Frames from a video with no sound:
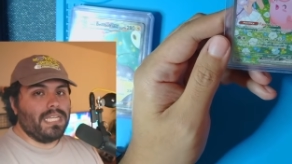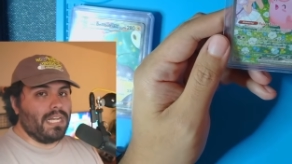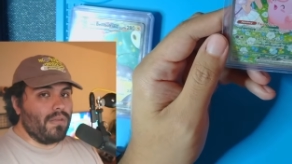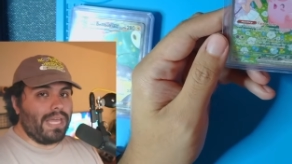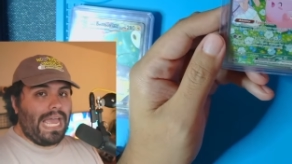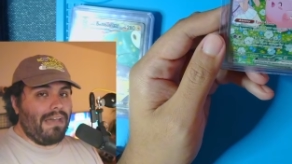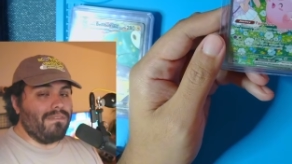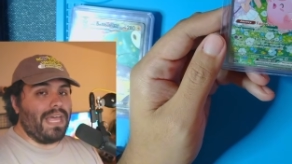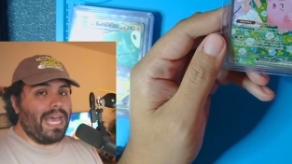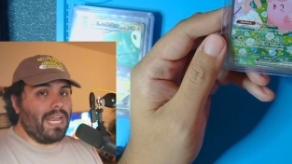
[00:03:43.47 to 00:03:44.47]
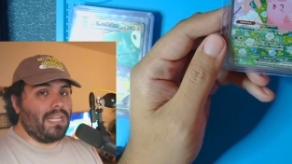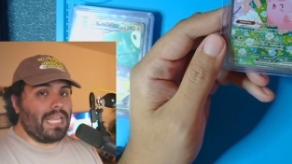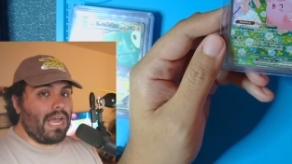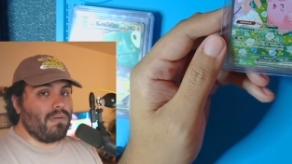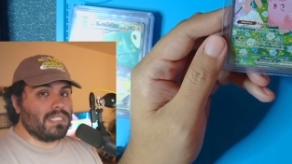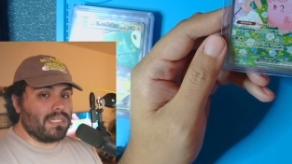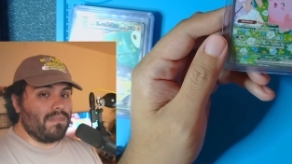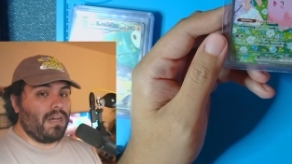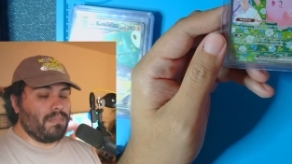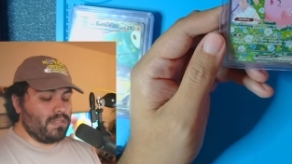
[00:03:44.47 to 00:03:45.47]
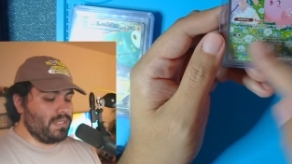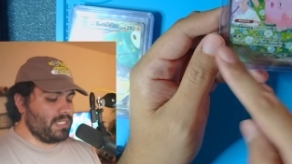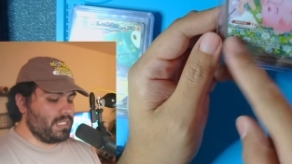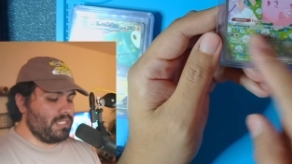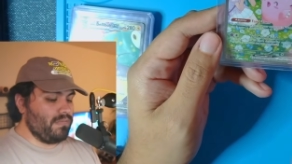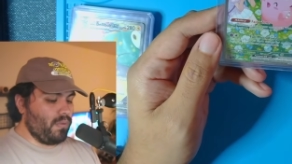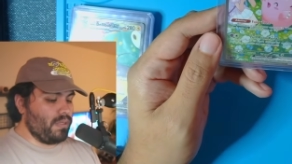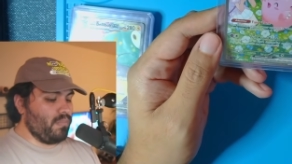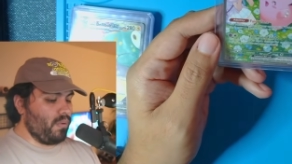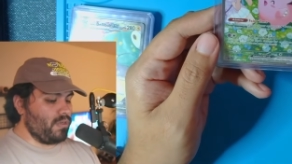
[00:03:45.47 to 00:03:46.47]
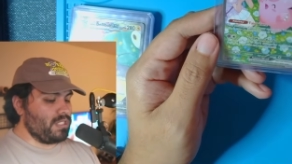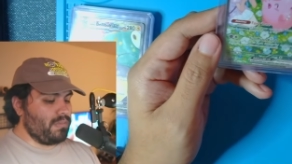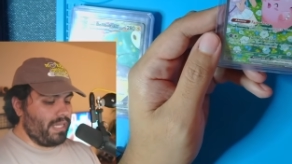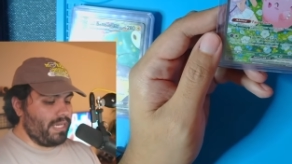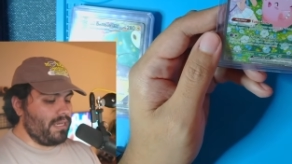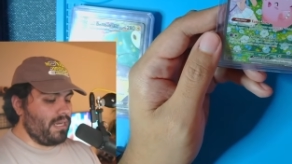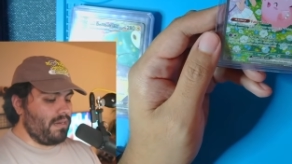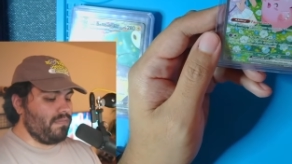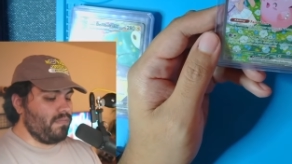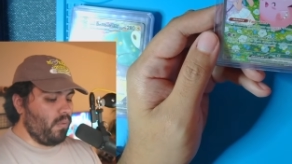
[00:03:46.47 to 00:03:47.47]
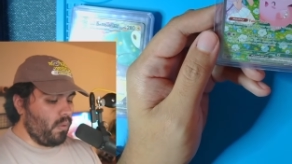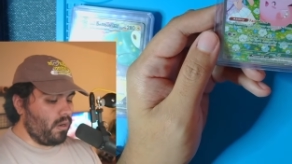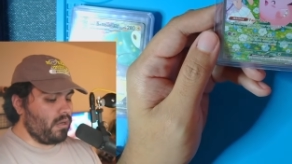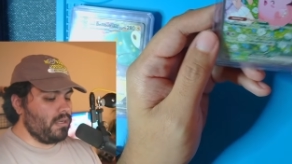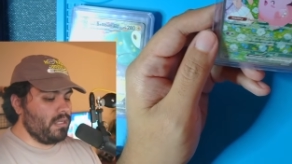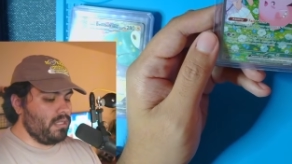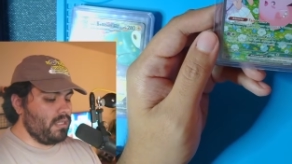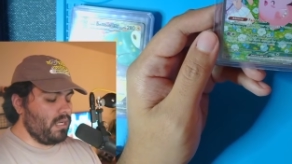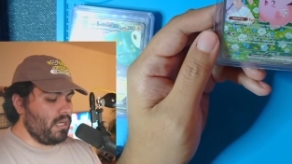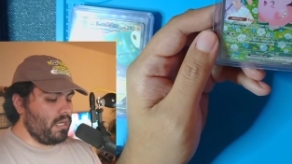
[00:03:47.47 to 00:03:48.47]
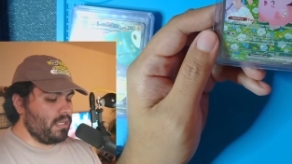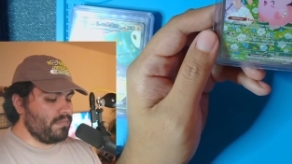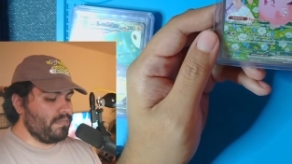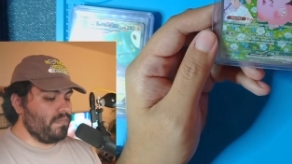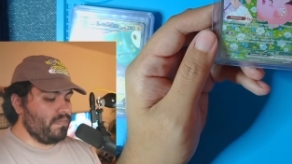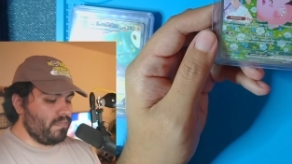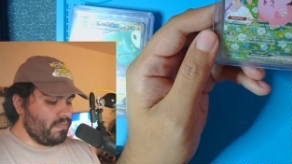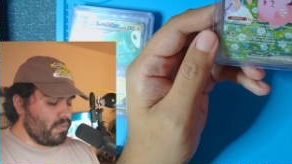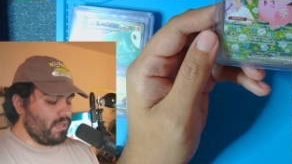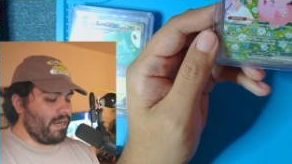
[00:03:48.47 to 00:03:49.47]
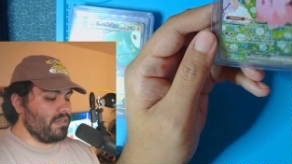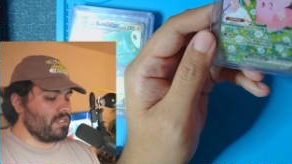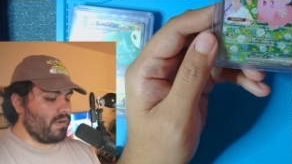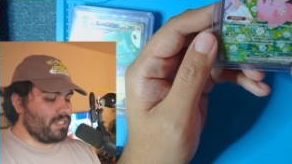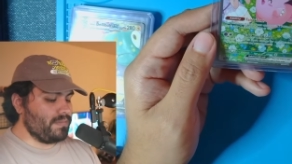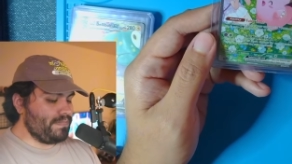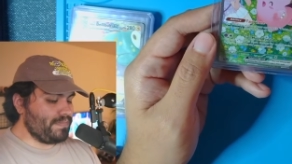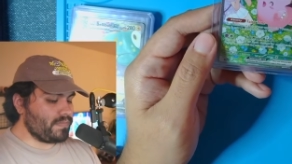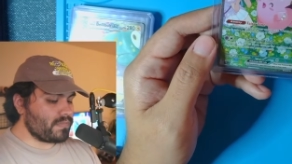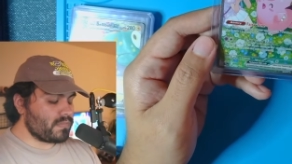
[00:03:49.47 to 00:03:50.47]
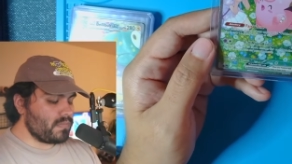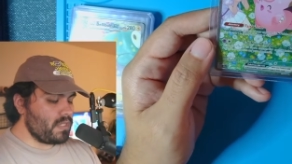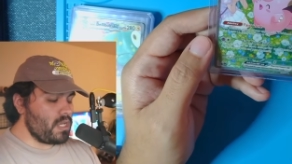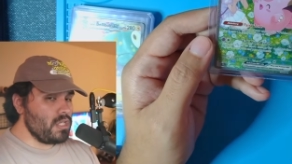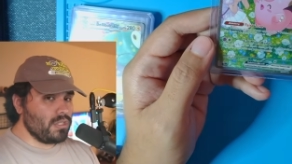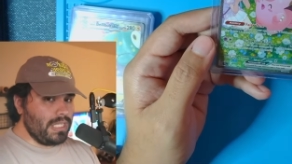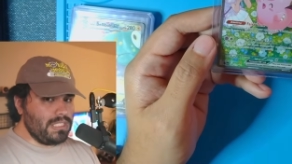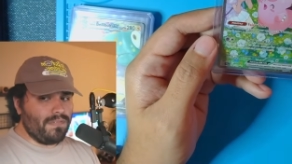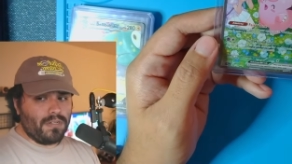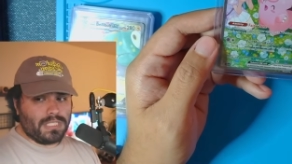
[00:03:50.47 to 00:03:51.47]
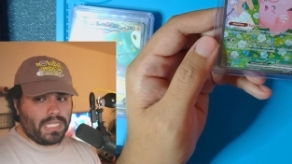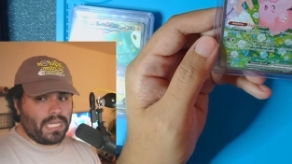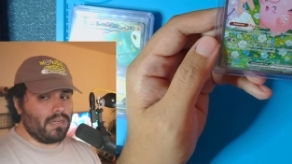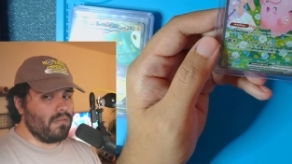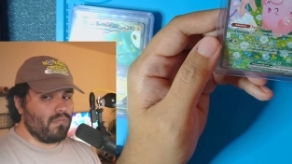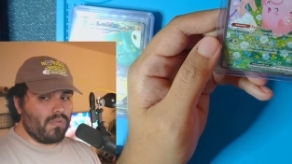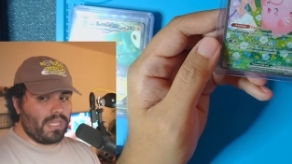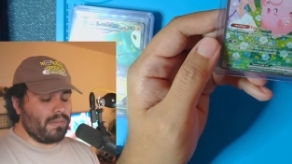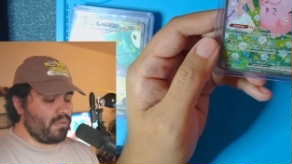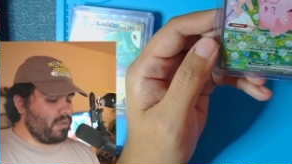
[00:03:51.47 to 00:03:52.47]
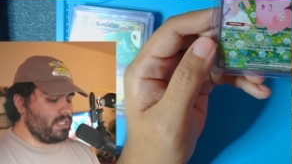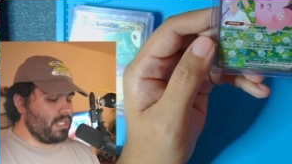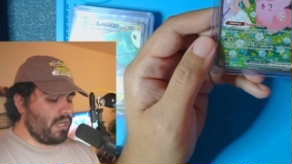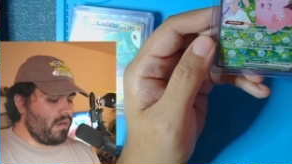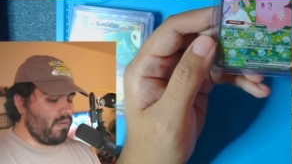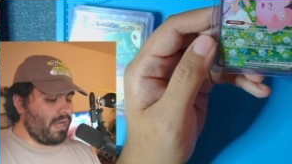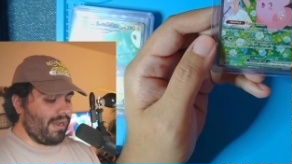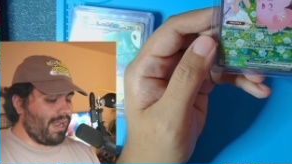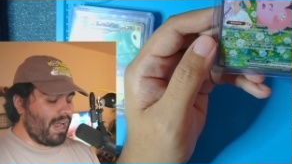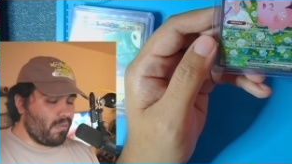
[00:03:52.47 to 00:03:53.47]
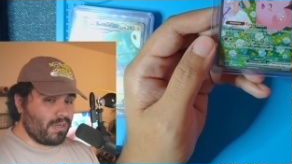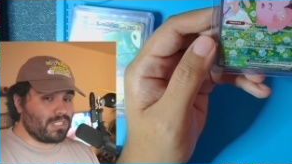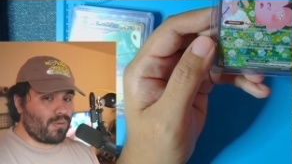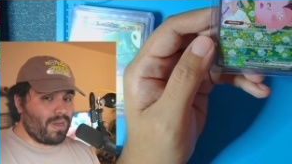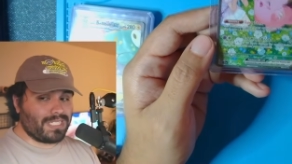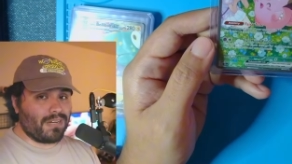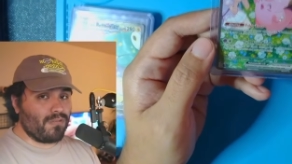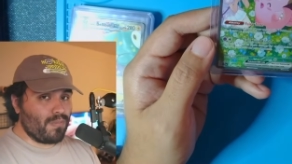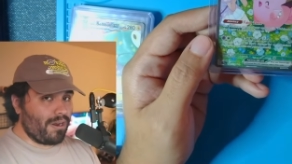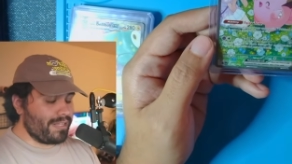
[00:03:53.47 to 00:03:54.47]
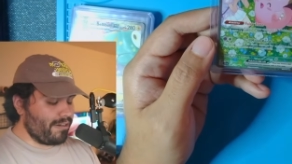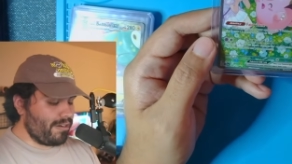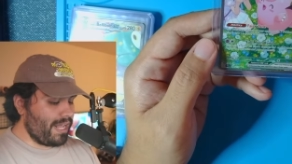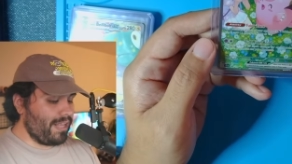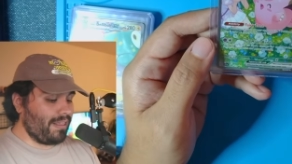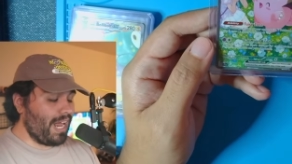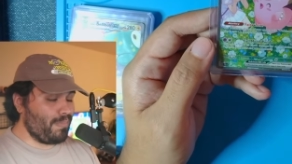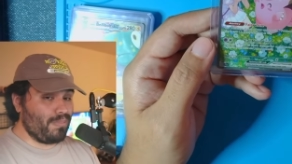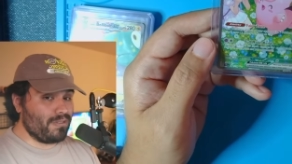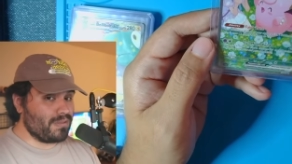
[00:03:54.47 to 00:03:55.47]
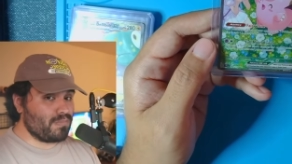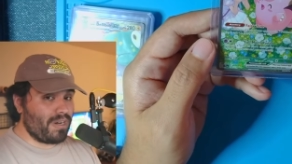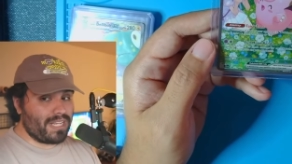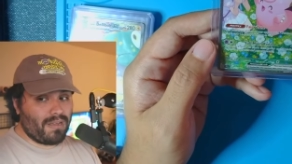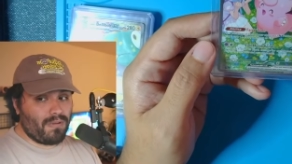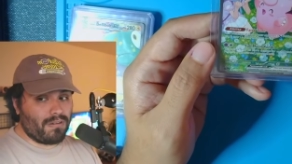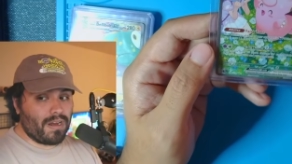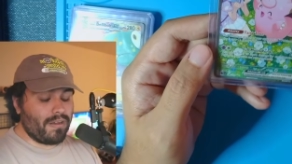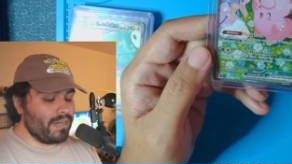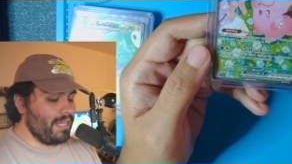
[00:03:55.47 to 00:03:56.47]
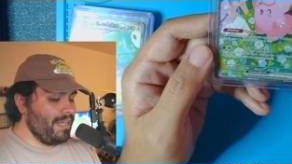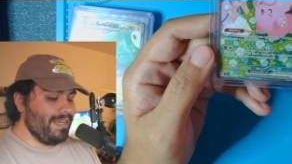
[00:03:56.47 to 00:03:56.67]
You know, they have that allowance of up to a 60-40 border split for their discretion. That's the first thing, really important to know. I kind of want to squash that rumor on the internet. A lot of people are spreading that one around.